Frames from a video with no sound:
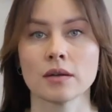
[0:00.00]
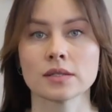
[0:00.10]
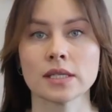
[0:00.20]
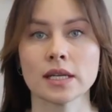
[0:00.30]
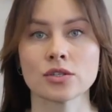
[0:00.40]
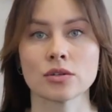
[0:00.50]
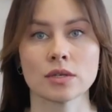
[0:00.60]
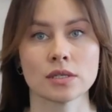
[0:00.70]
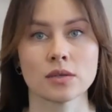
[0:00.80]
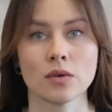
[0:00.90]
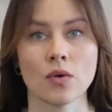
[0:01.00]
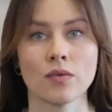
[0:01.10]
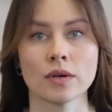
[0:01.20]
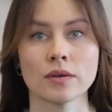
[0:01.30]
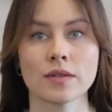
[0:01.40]
The lecture is
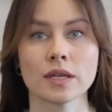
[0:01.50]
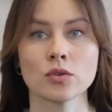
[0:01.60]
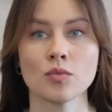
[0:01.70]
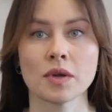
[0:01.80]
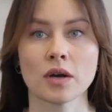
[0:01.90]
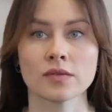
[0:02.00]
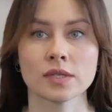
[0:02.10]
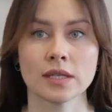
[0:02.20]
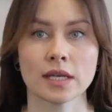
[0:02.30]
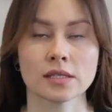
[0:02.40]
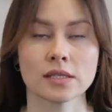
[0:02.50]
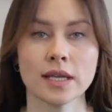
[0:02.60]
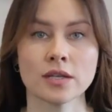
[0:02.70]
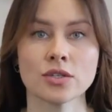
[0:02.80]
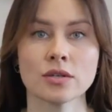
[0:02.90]
over. The topic of the next
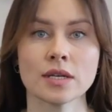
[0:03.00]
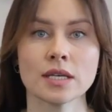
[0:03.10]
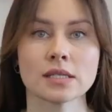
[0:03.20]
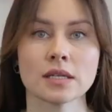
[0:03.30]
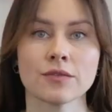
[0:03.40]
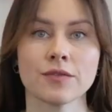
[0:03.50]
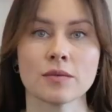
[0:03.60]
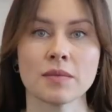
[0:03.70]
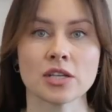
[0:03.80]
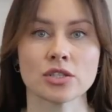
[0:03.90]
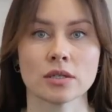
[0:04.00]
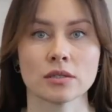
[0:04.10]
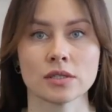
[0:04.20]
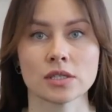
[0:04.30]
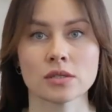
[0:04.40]
lecture is
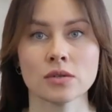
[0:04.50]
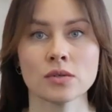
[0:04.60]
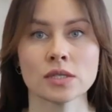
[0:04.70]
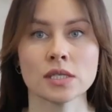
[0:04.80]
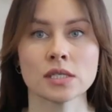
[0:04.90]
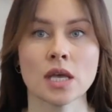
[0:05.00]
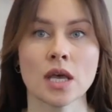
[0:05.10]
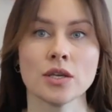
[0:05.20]
informational resources